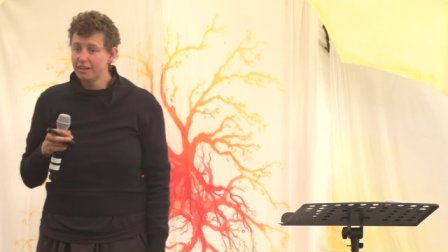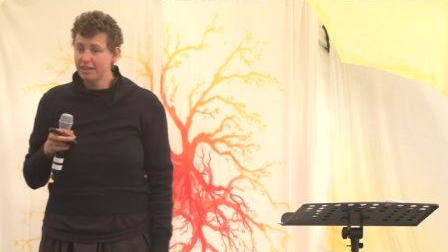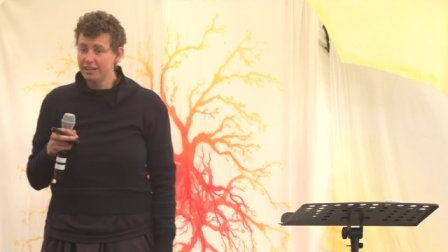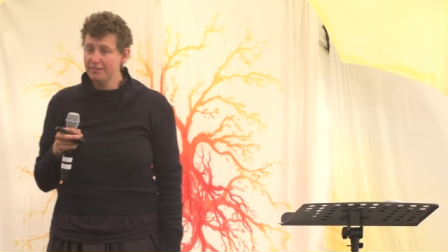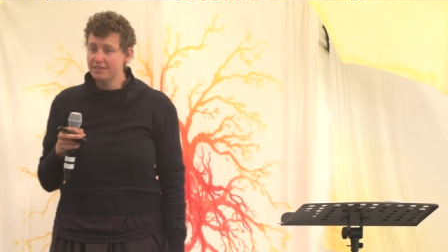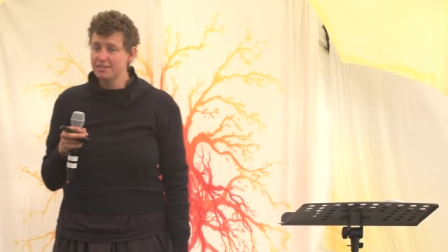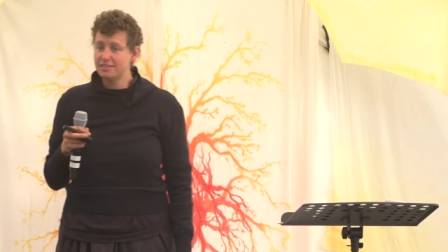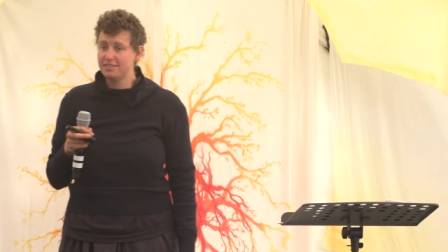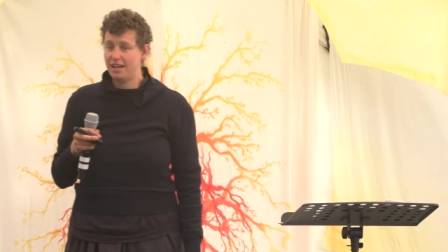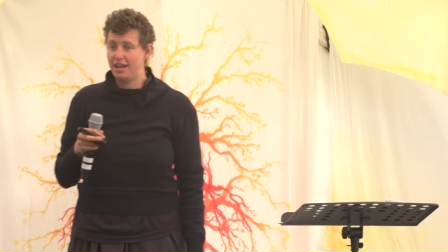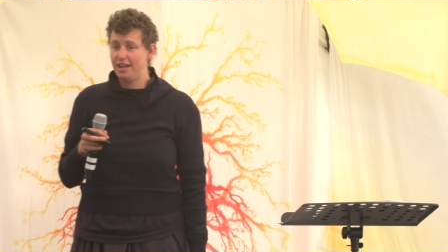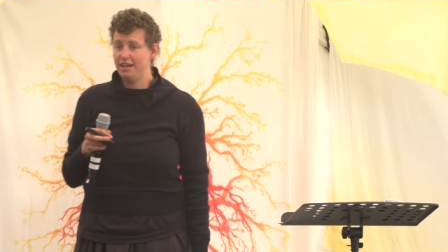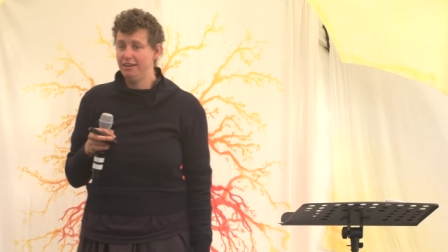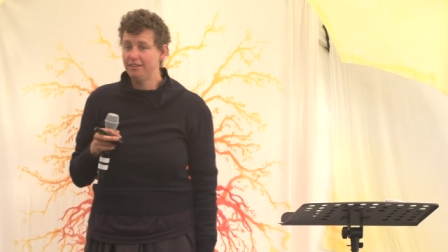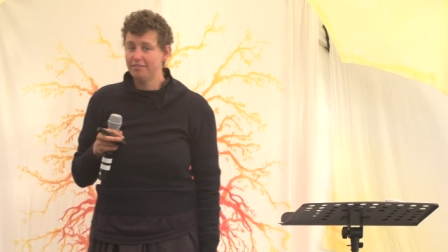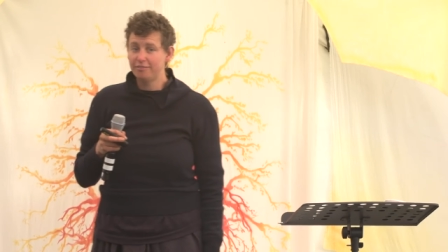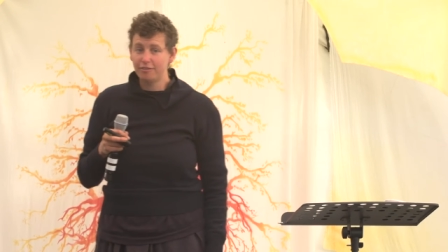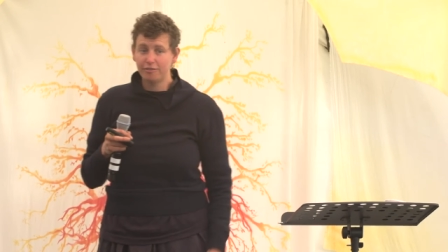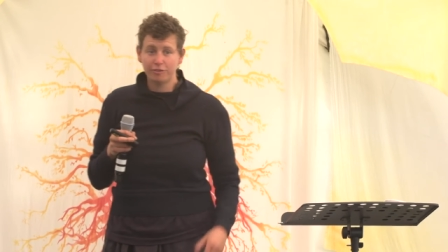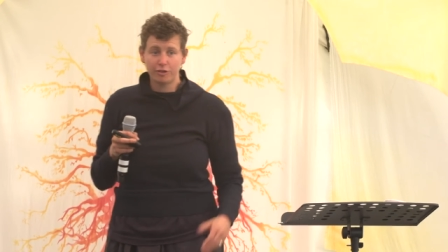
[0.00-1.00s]
in the
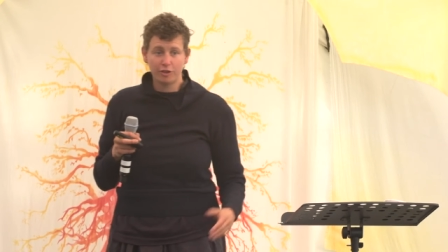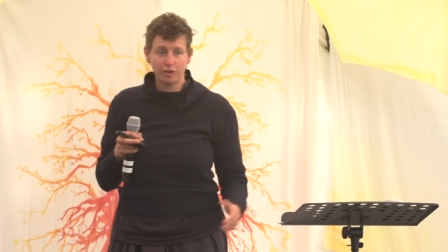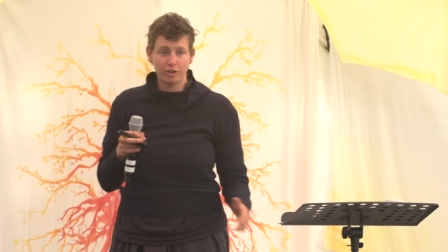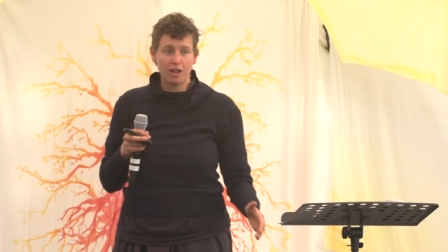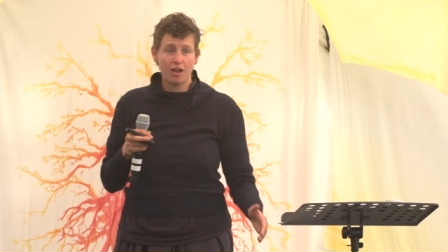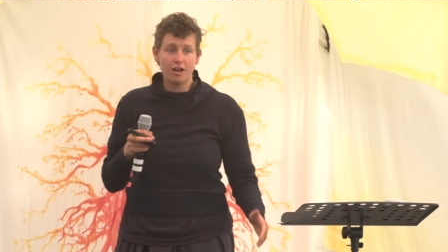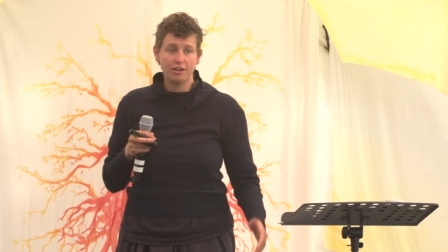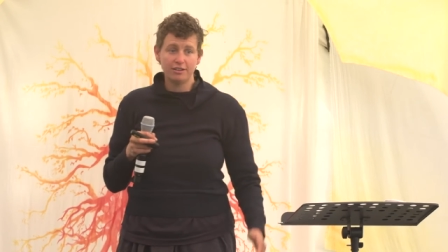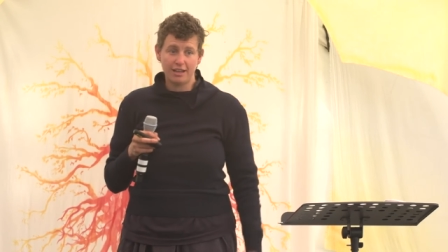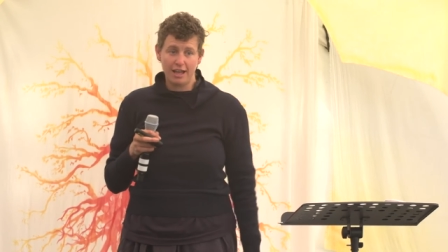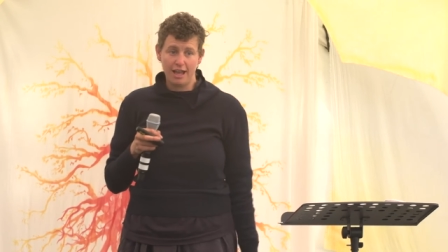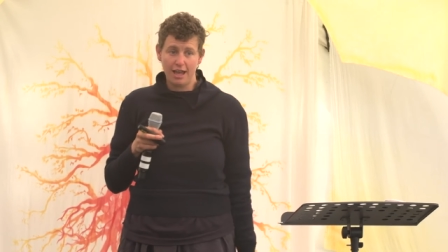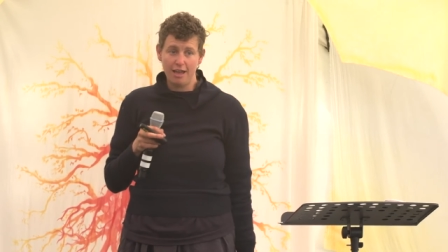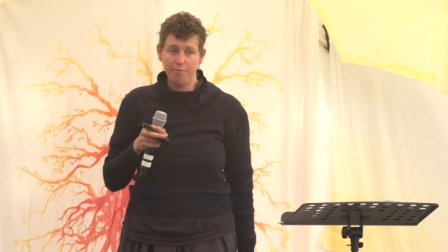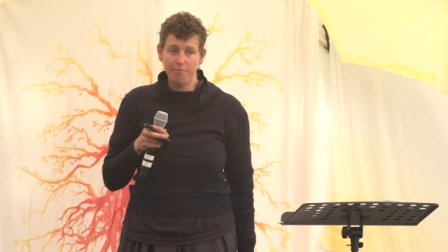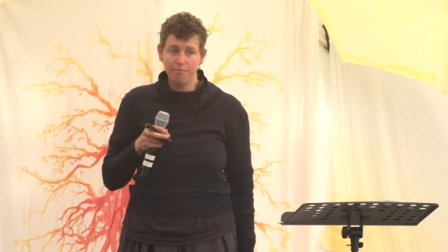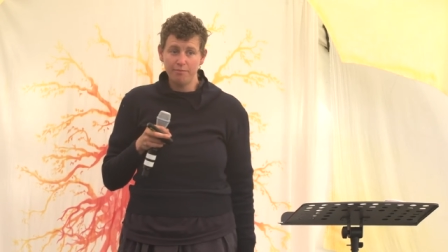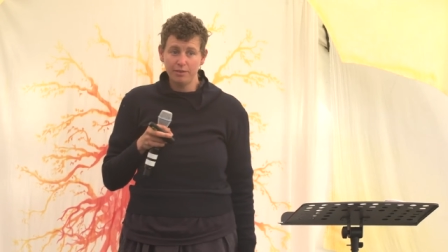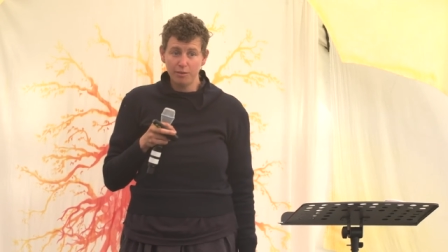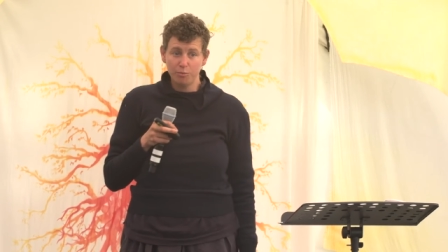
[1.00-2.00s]
sun for a long
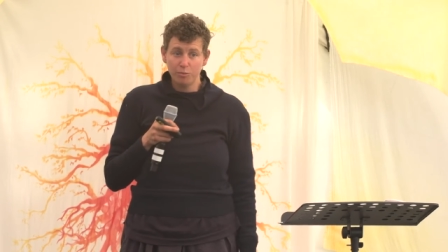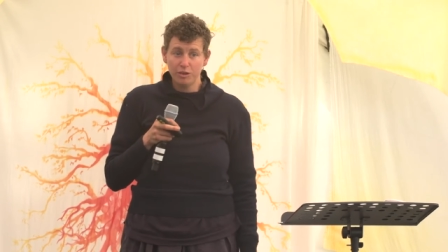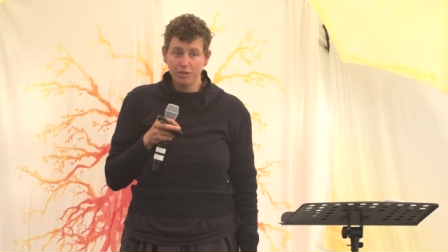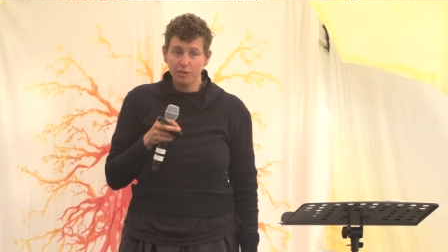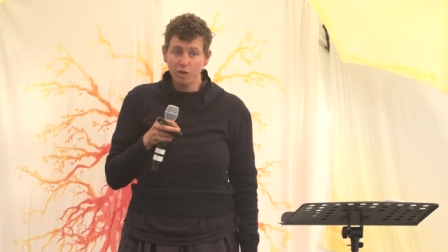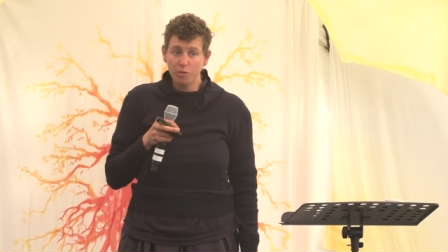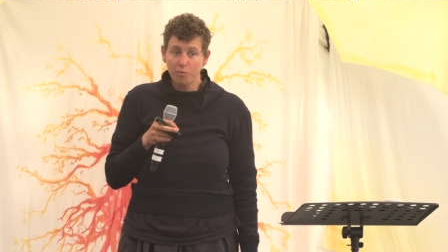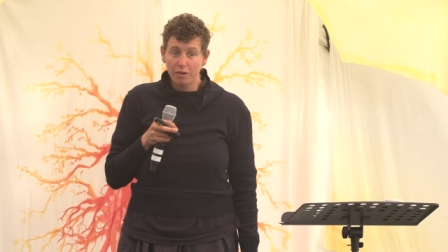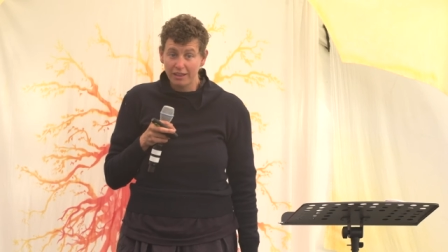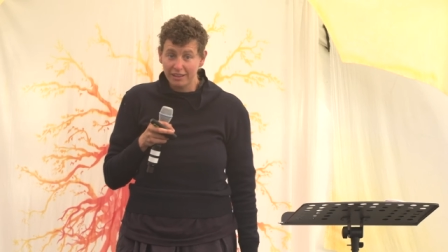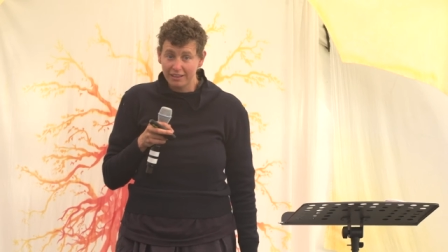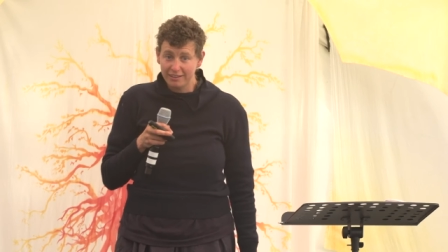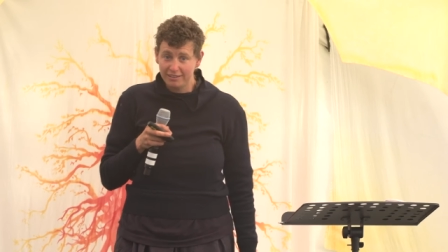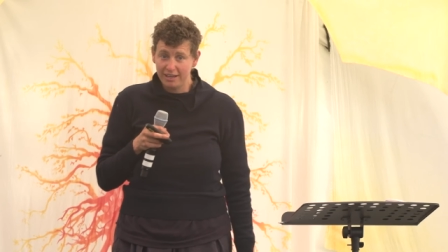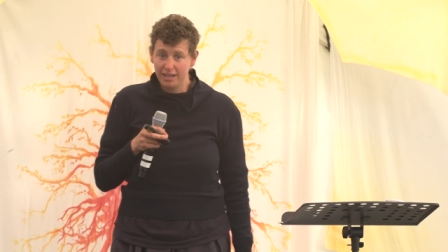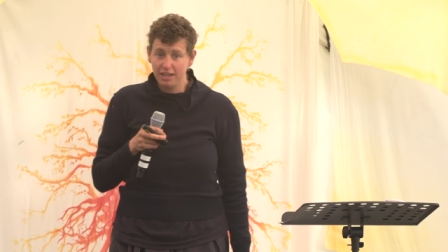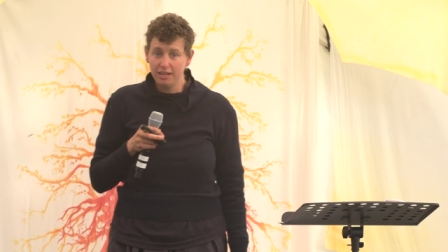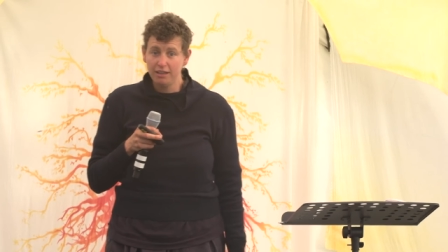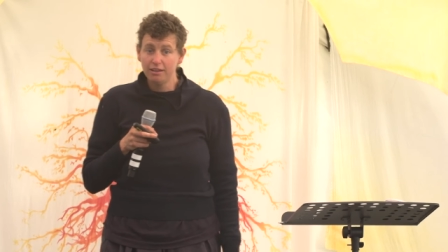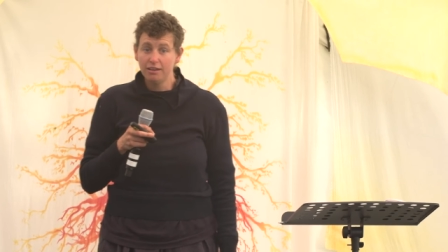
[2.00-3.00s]
time with
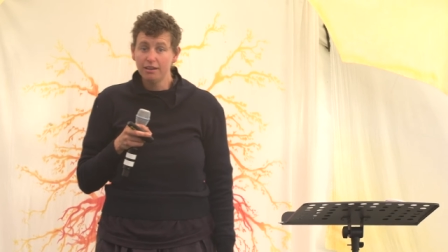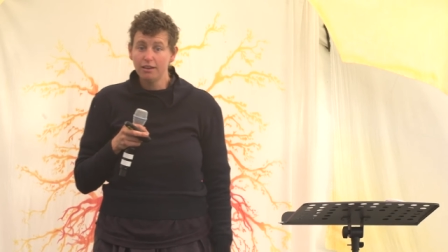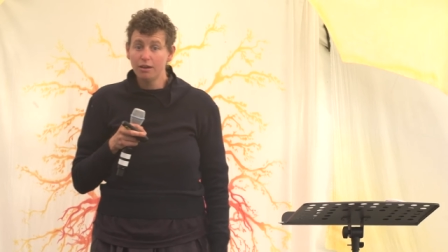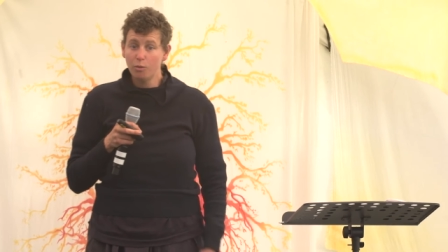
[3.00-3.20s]
humility